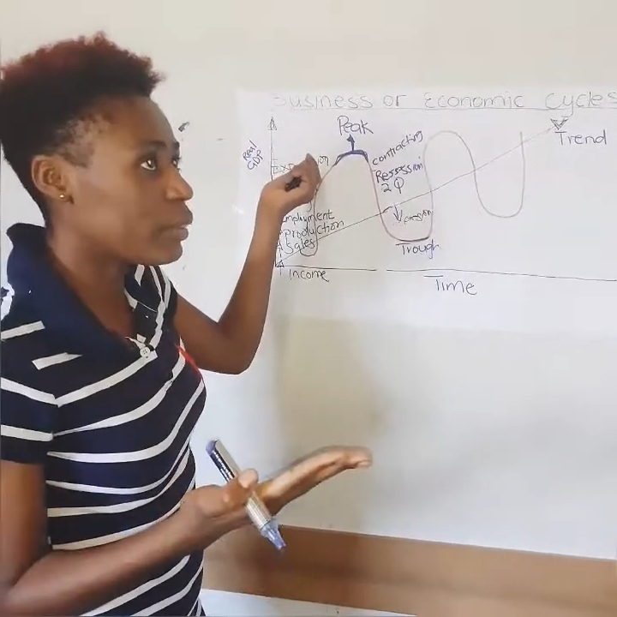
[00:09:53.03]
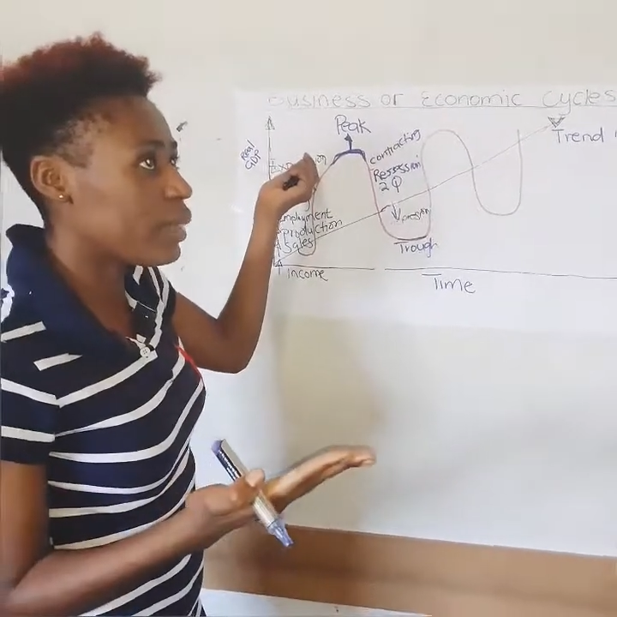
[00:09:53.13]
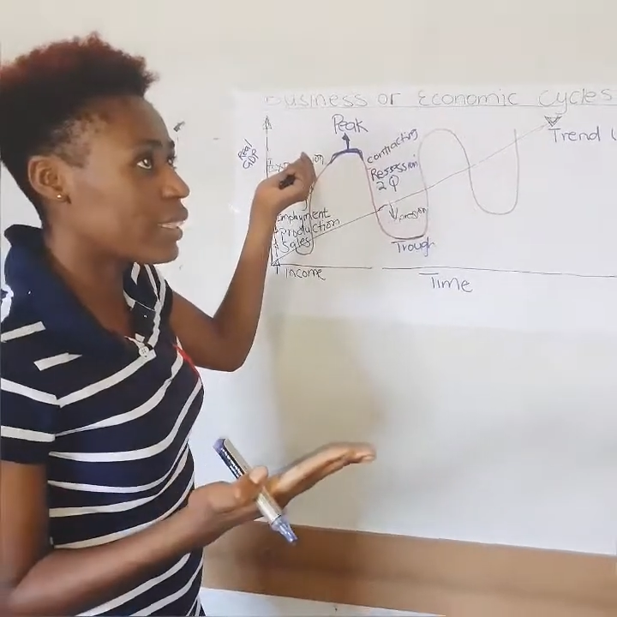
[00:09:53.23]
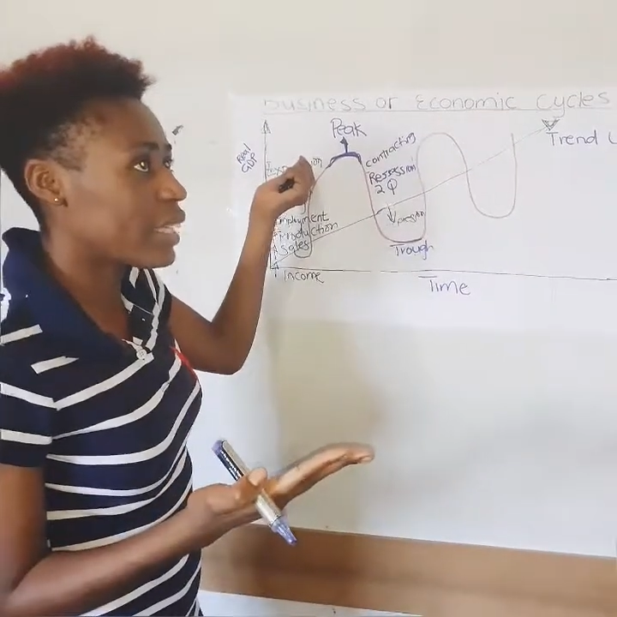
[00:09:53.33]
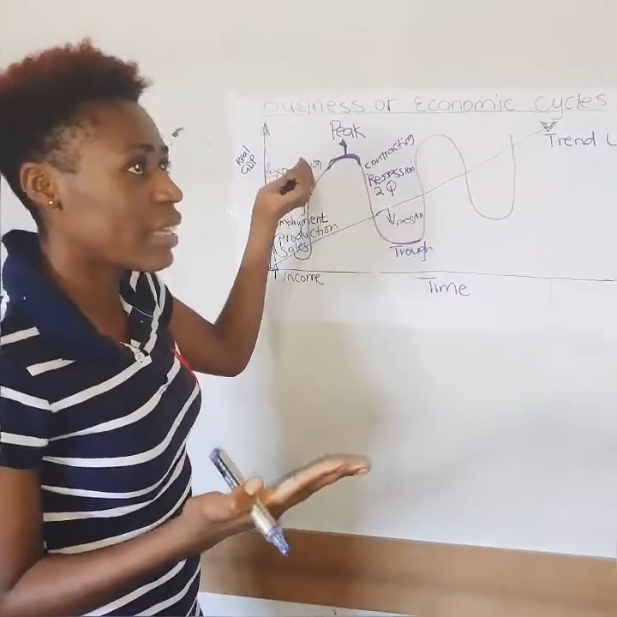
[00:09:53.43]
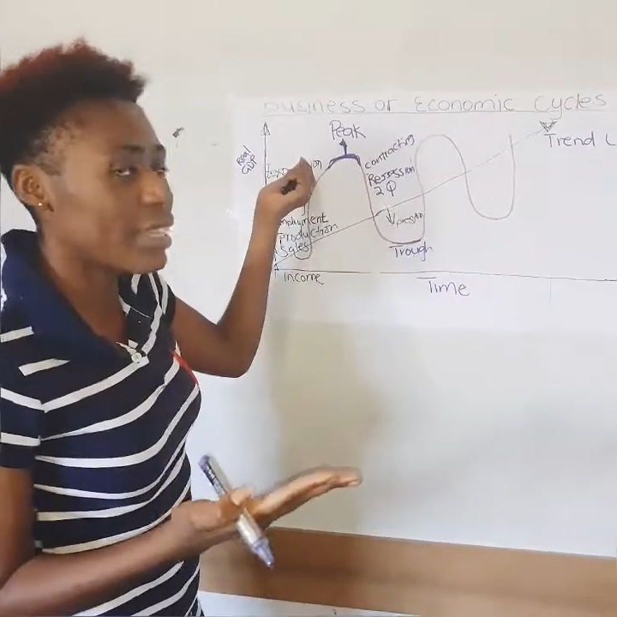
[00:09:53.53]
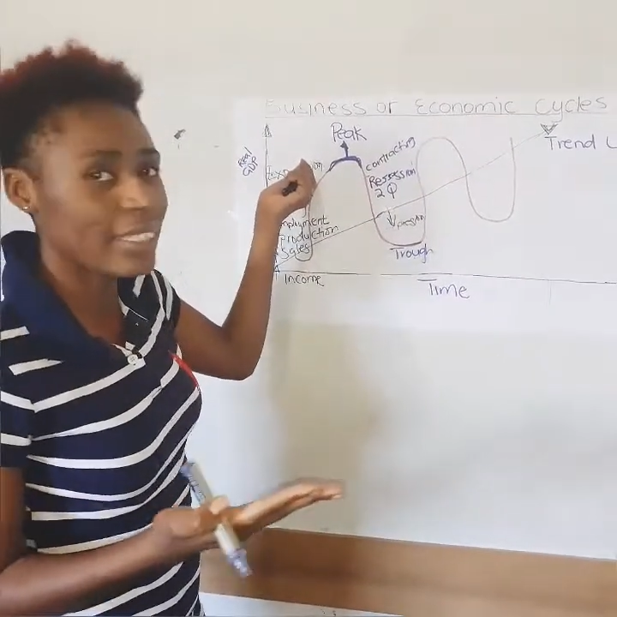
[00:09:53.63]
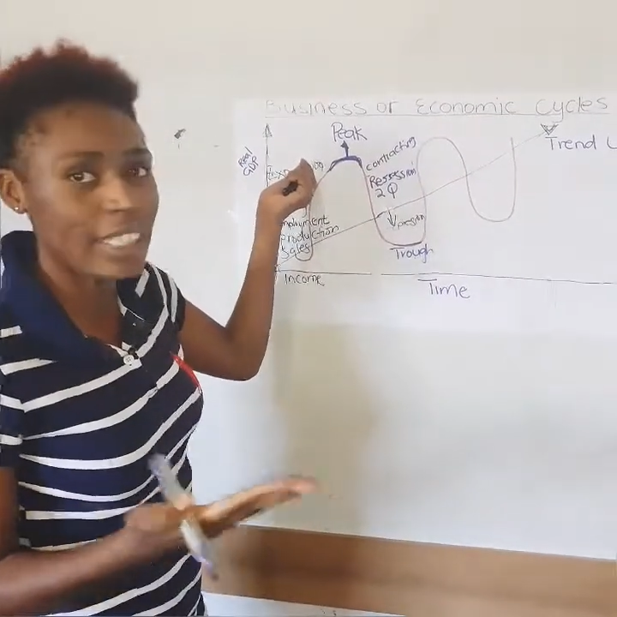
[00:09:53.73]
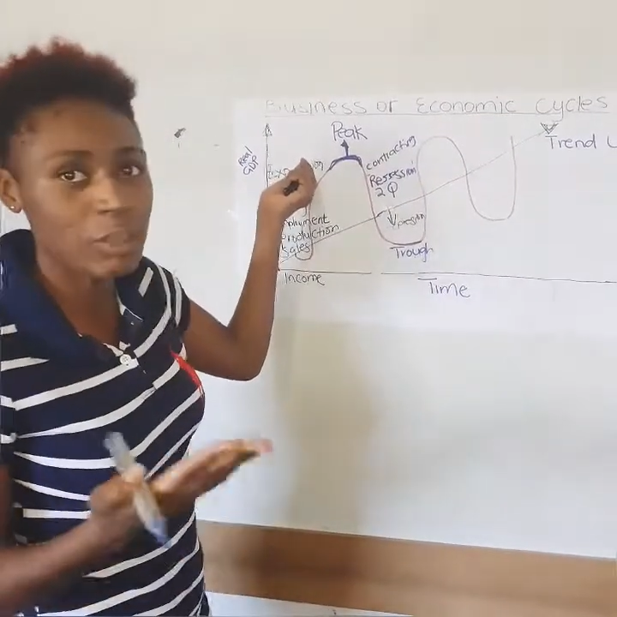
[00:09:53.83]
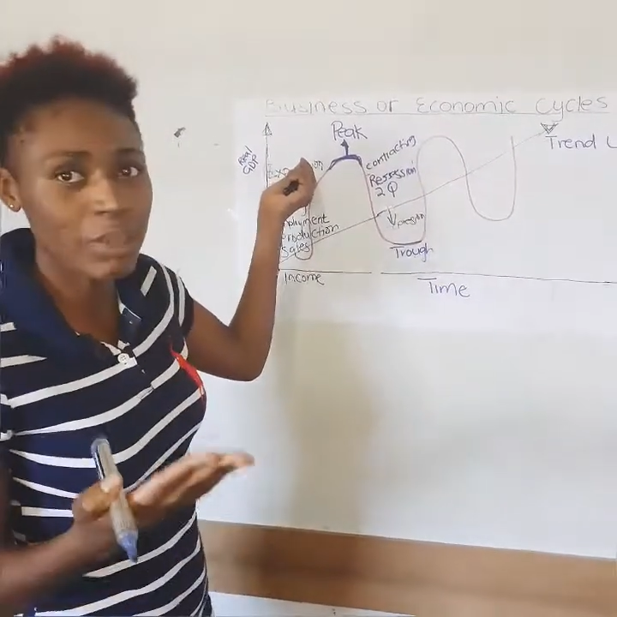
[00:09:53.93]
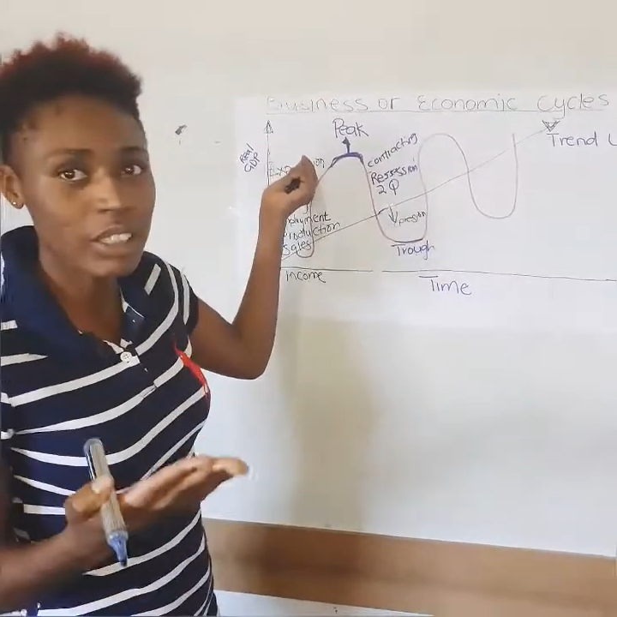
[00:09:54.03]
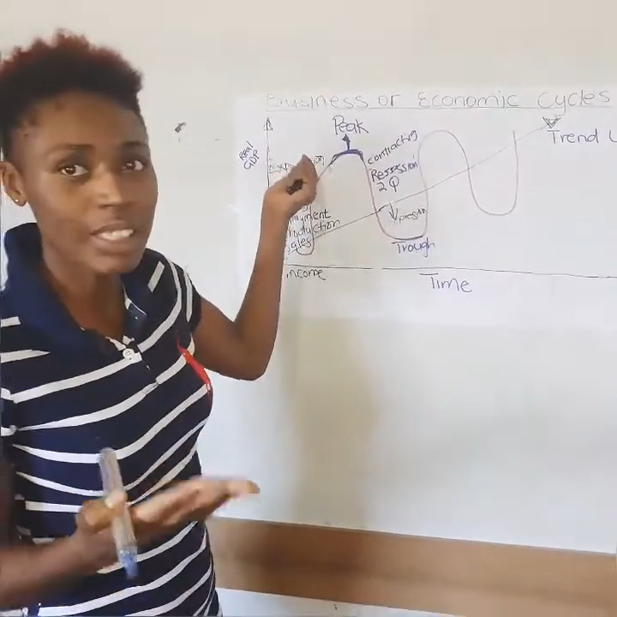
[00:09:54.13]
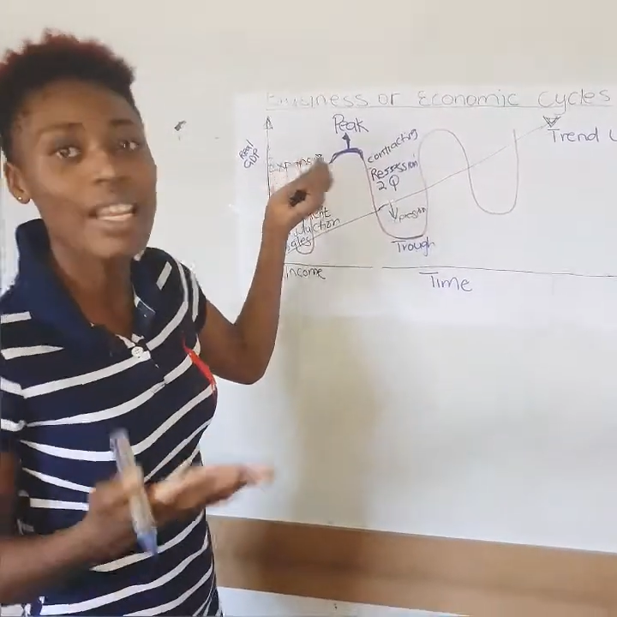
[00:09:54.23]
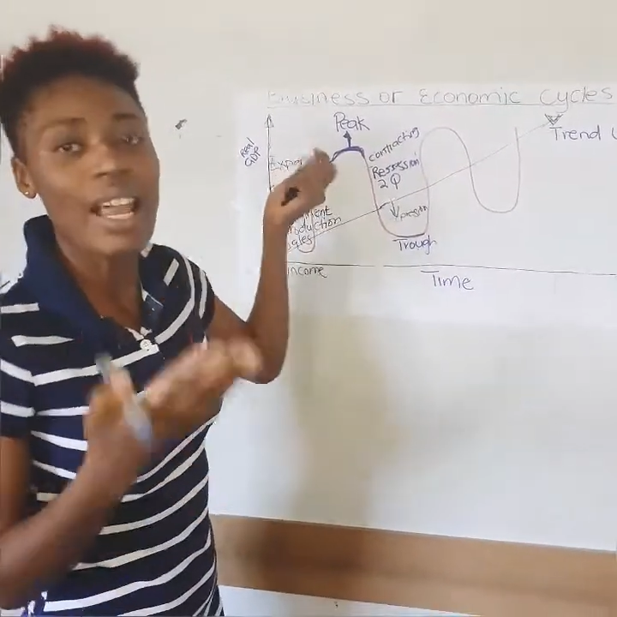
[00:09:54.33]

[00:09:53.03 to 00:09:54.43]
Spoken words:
We are saying that expansion